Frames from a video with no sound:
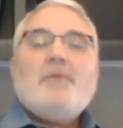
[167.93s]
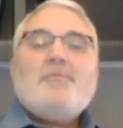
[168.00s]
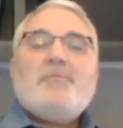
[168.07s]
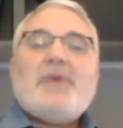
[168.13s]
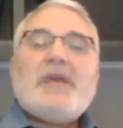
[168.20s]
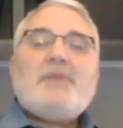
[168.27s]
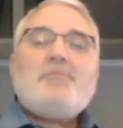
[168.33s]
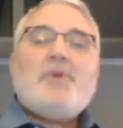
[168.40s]

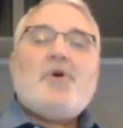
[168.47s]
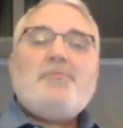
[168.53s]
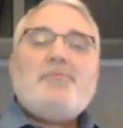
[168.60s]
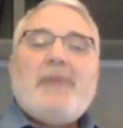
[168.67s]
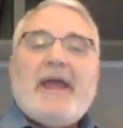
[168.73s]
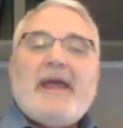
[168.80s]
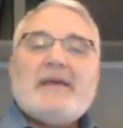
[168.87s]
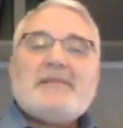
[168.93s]
Peak bone
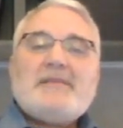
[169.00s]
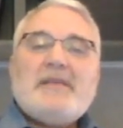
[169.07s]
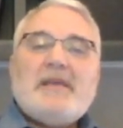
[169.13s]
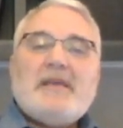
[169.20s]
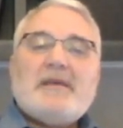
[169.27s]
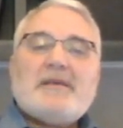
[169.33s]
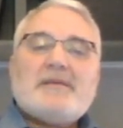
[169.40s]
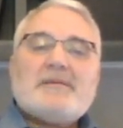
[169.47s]
mass
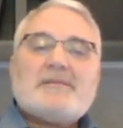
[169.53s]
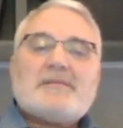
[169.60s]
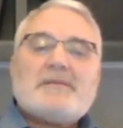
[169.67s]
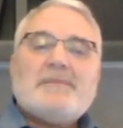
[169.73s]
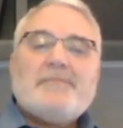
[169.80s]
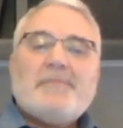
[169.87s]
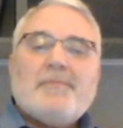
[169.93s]
is